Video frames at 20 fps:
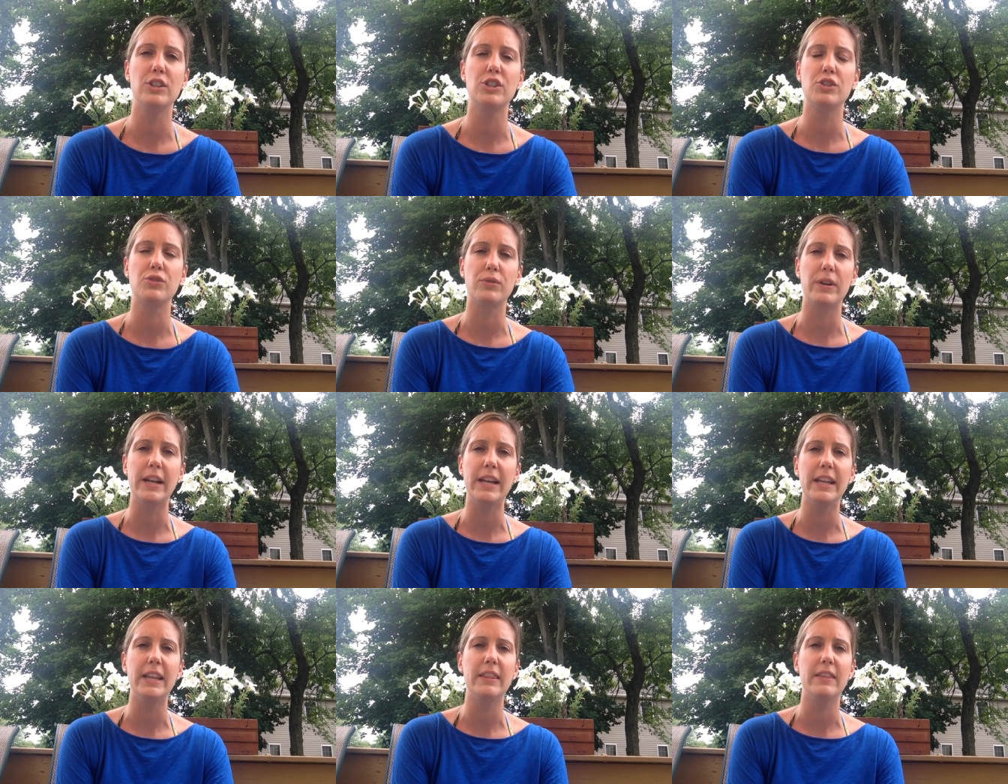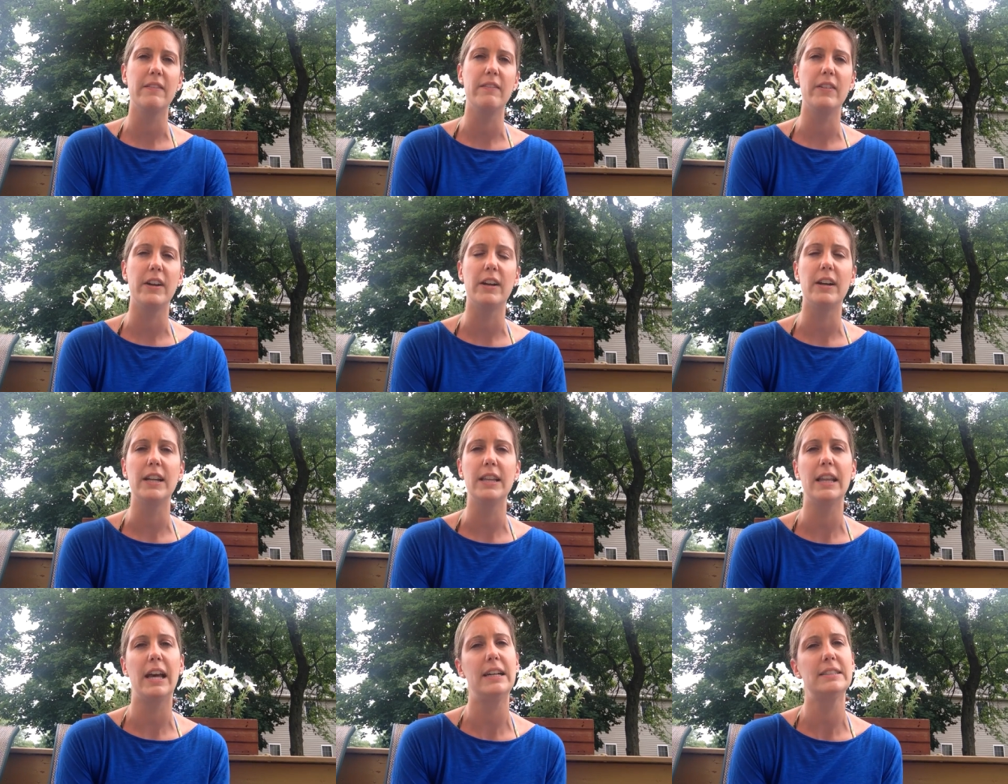They're draining the
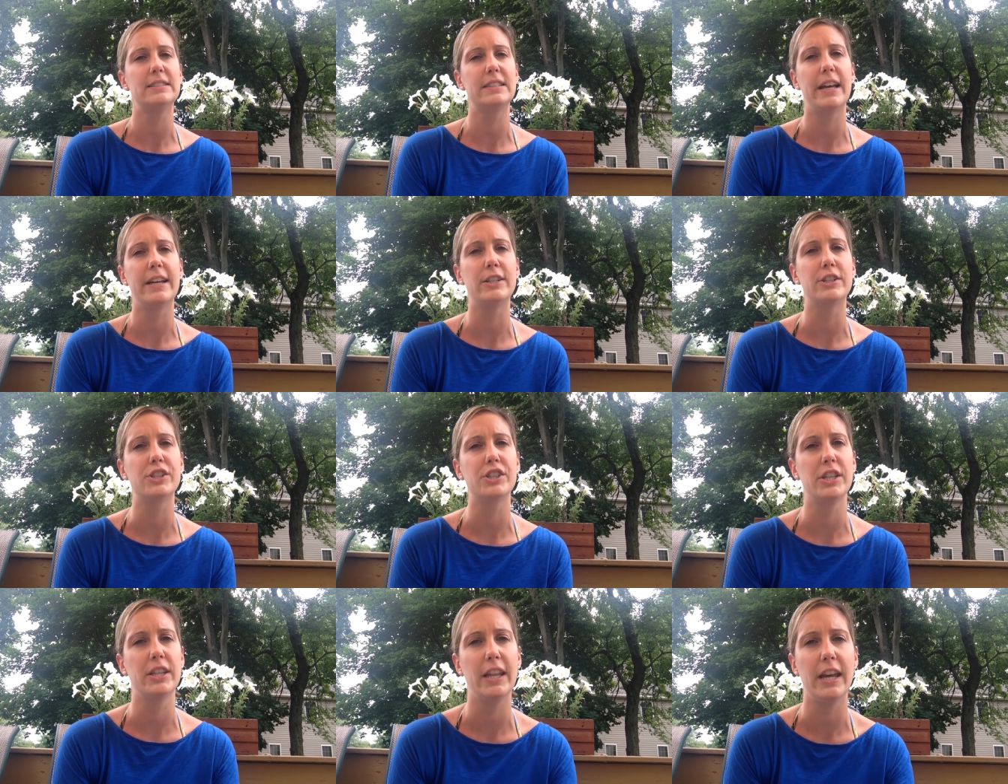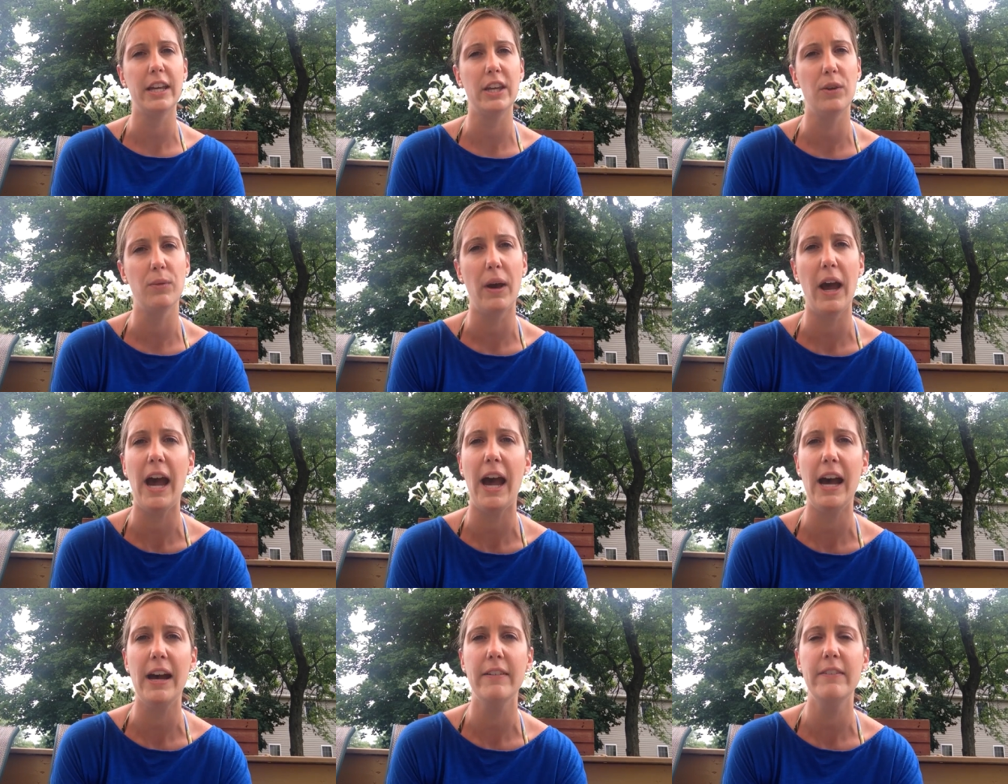very last energy that you
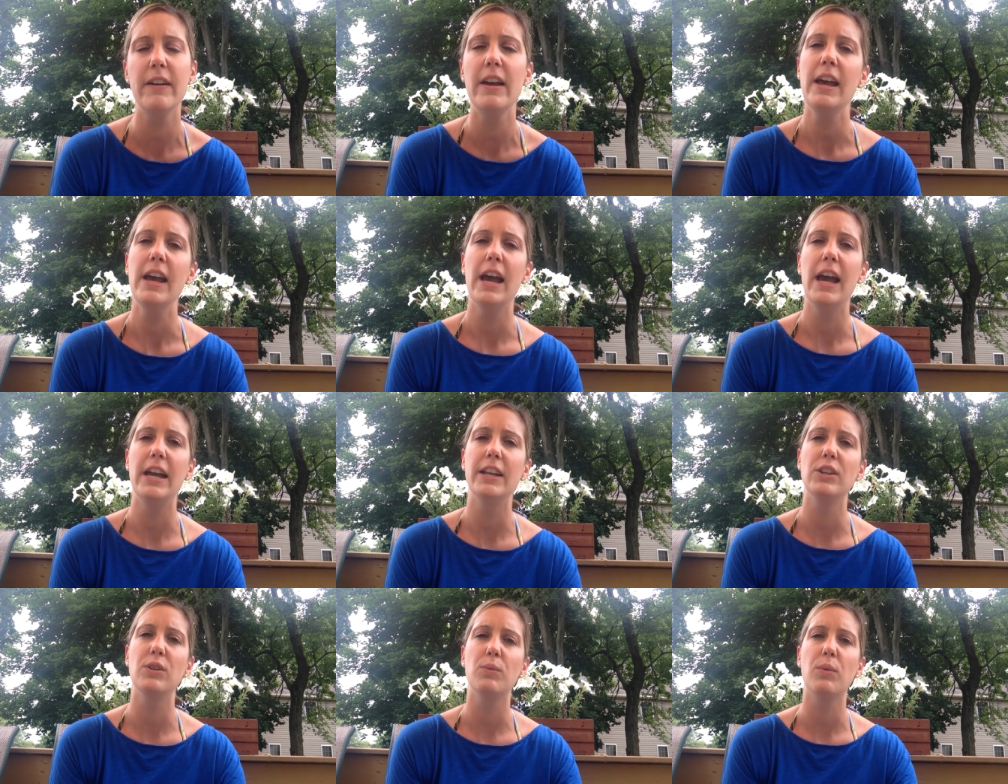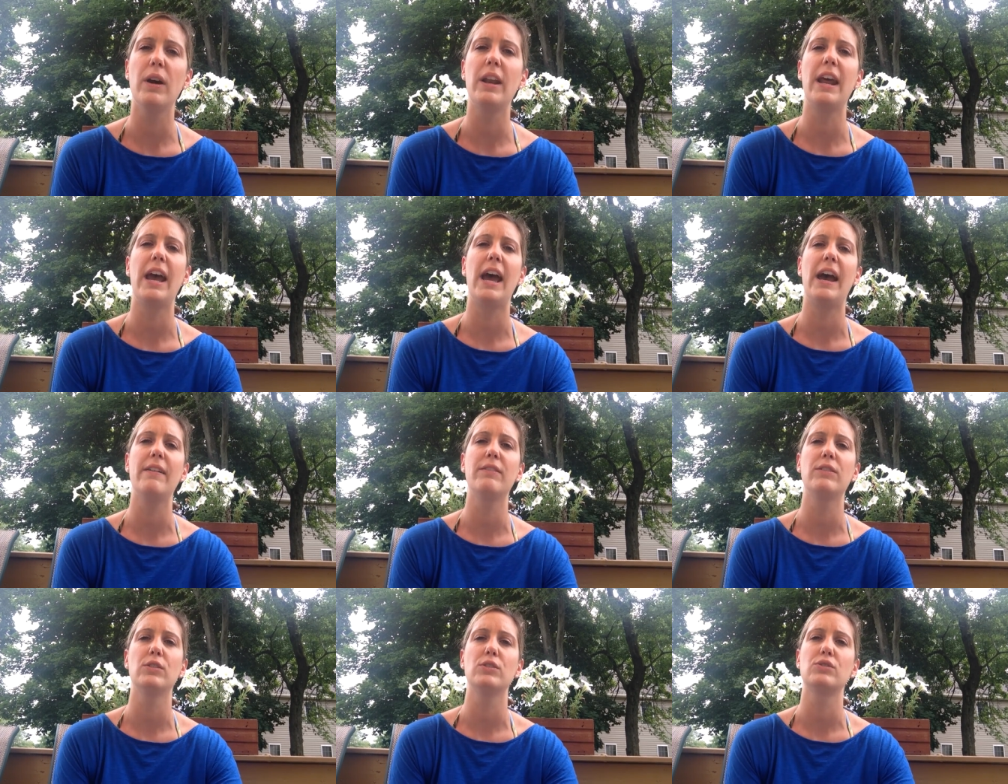have, and you want to
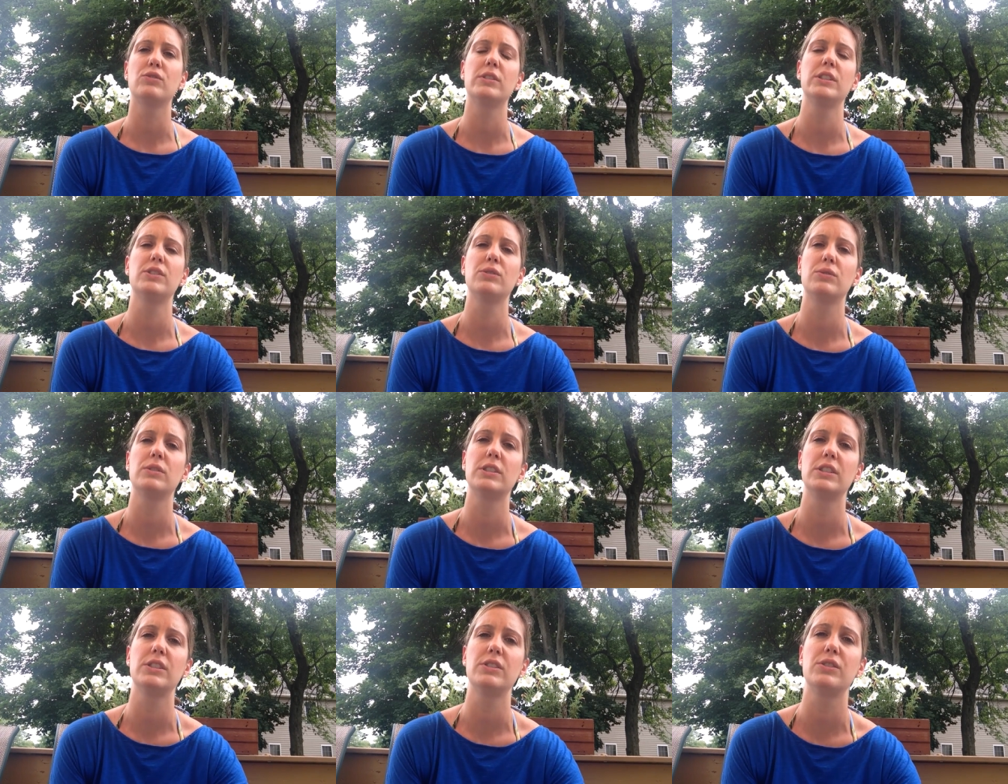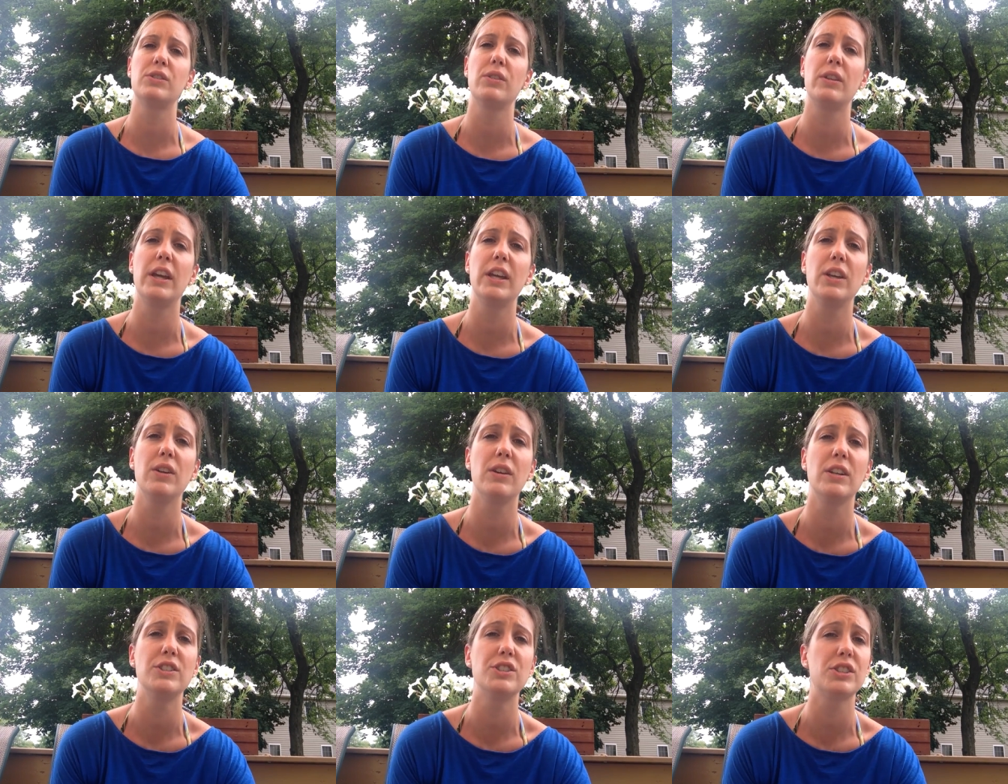have those resources so that
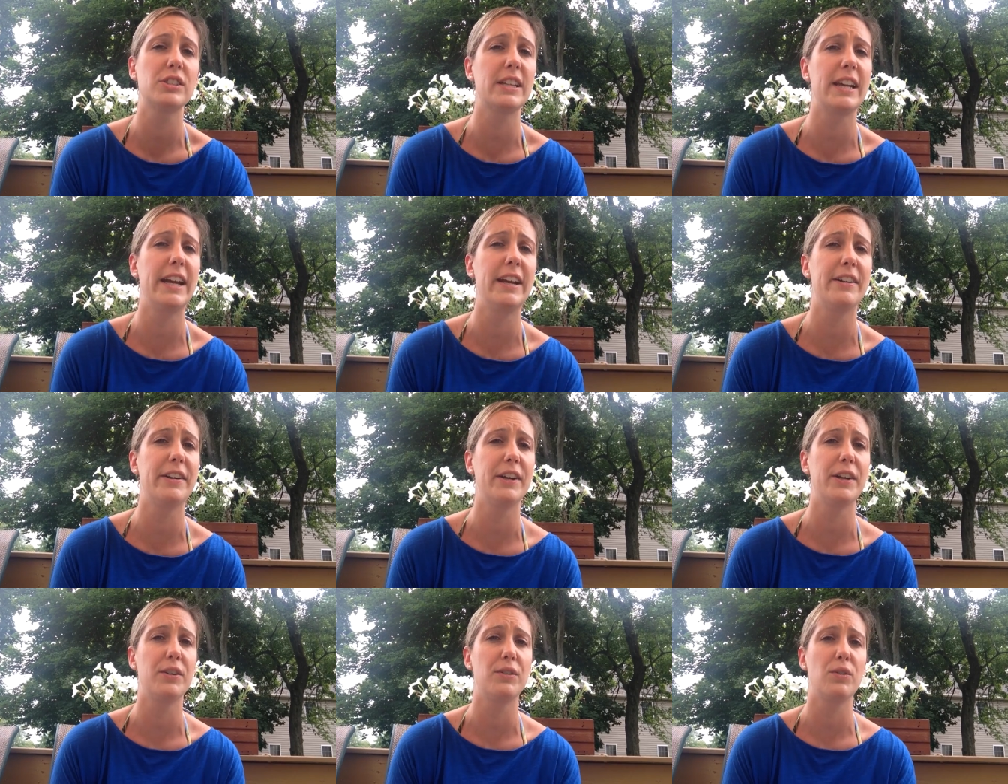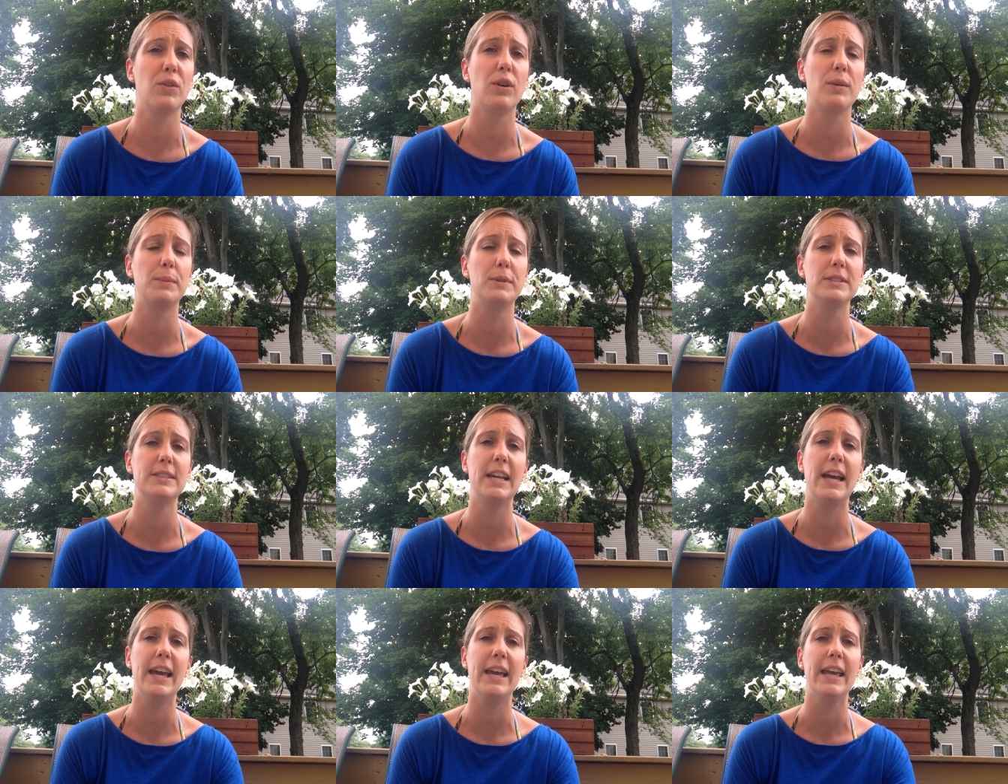you can just carry your
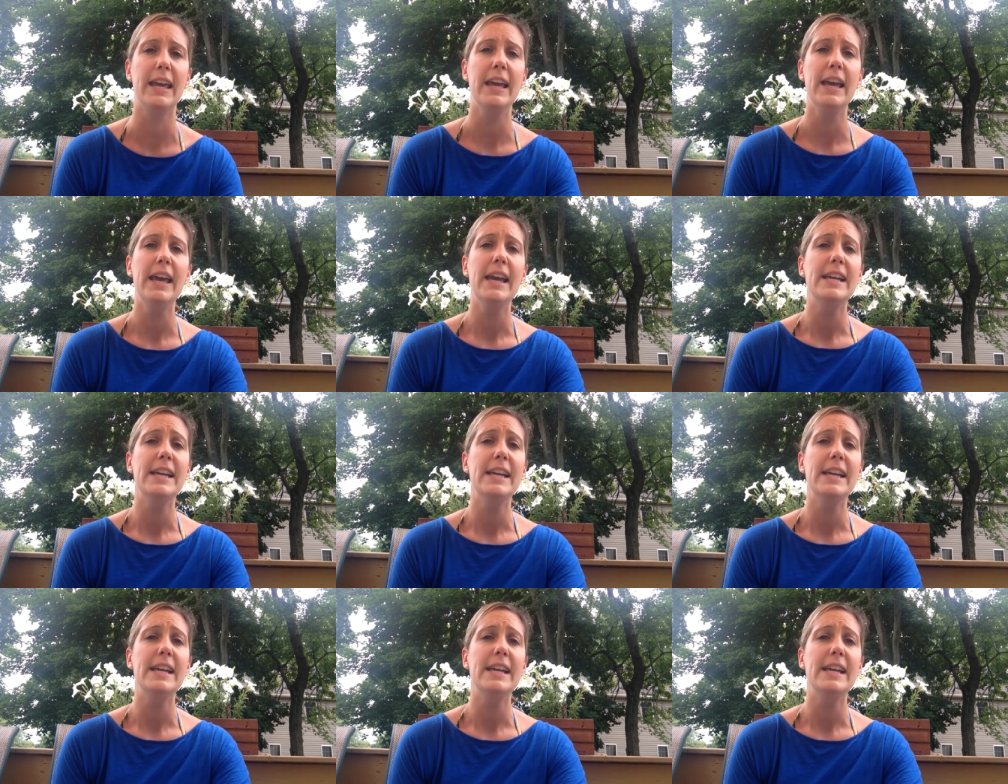normal day.